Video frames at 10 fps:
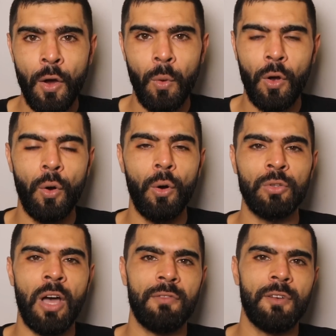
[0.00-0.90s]
were
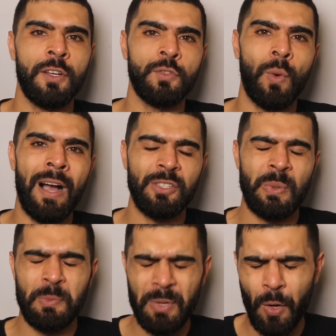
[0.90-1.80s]
called off as well.
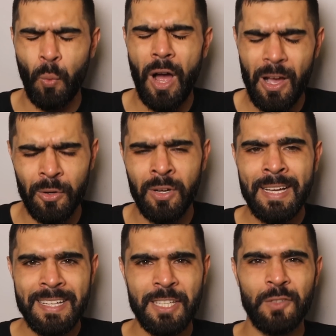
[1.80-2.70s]
So it's been a while
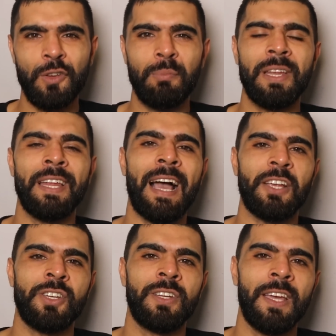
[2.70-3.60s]
since we've been in
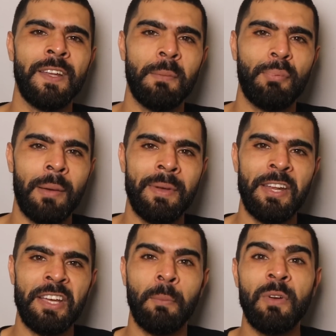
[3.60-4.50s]
action in the Premier
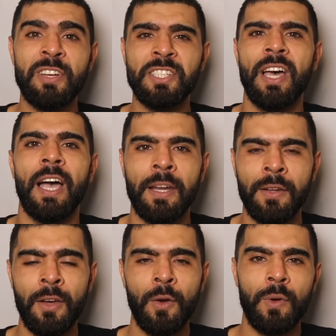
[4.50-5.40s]
League, and we return
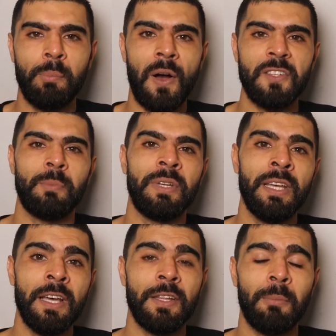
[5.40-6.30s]
with
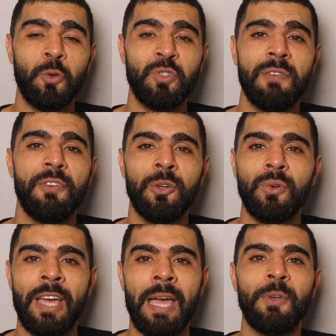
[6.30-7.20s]
possibly the most
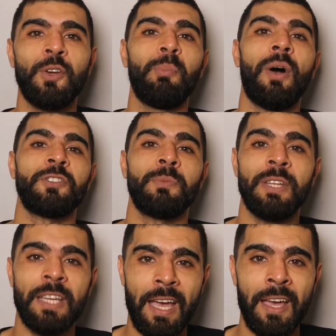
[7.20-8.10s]
difficult game you could
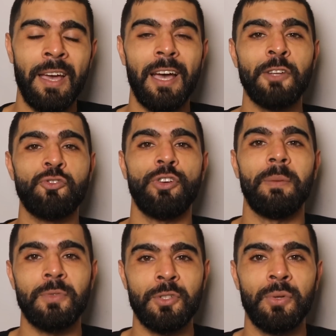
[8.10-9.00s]
possibly get. A
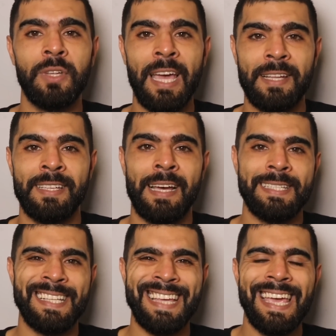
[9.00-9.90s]
trip to the Etihad
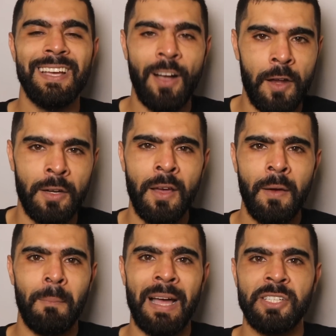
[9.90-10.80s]
to take on
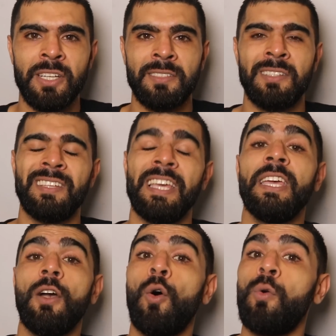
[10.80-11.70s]
Manchester
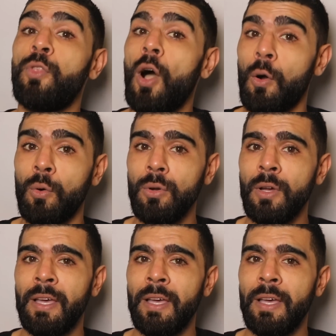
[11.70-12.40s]
City, although